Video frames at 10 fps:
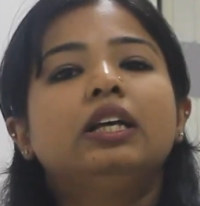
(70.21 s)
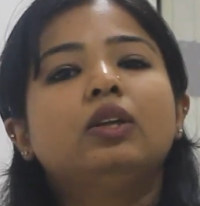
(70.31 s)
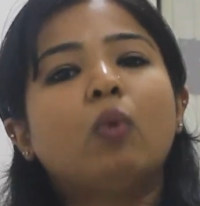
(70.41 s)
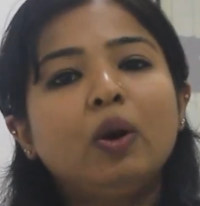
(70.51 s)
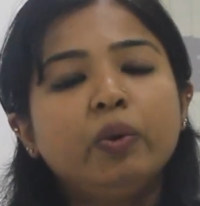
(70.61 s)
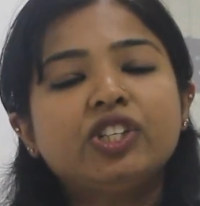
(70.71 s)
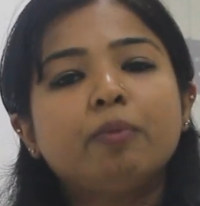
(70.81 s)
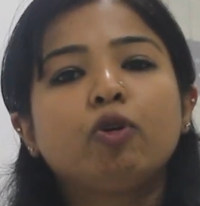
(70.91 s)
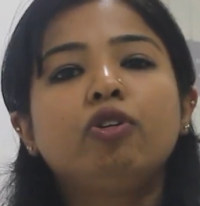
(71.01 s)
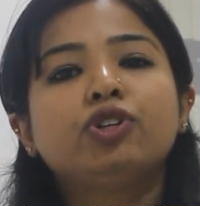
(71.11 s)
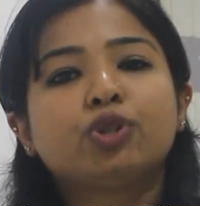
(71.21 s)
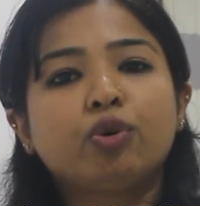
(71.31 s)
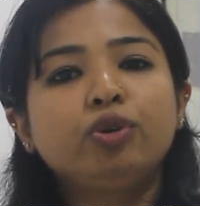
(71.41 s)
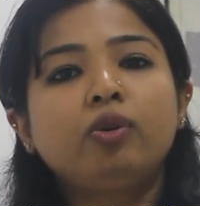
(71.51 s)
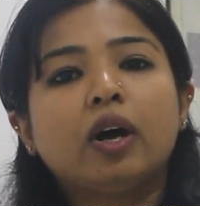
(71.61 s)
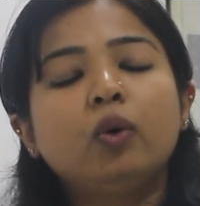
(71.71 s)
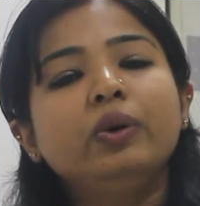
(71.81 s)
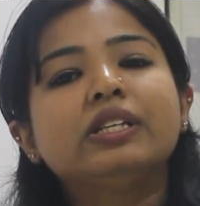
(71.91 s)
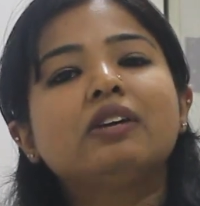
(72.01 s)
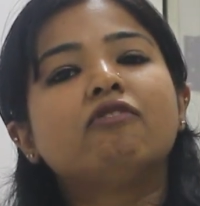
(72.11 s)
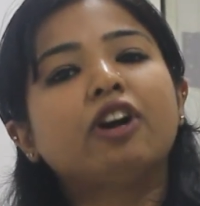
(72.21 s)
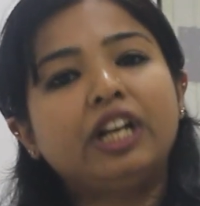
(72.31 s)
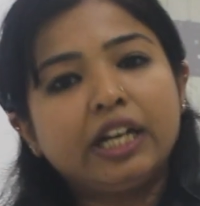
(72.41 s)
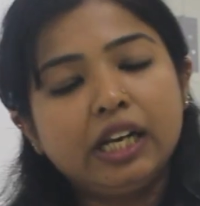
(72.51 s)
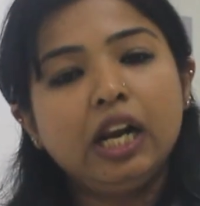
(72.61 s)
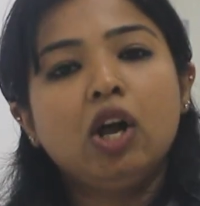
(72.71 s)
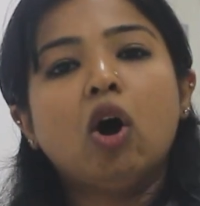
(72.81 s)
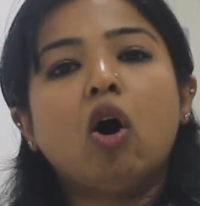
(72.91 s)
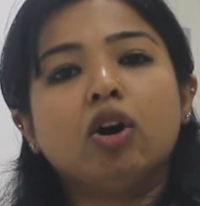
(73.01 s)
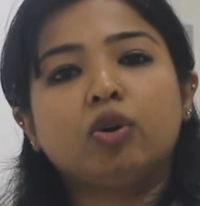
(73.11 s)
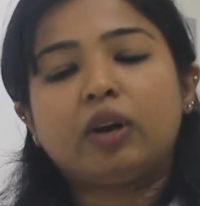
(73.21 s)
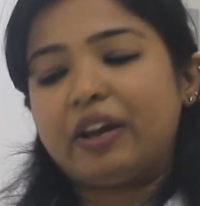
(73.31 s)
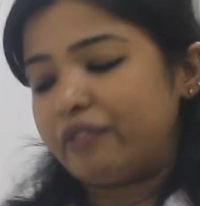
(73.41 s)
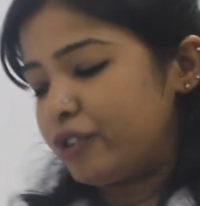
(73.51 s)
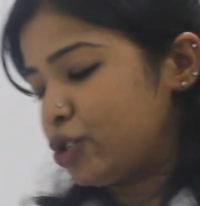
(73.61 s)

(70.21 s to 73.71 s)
The one which I'm going to show you now is a vertical autoclave.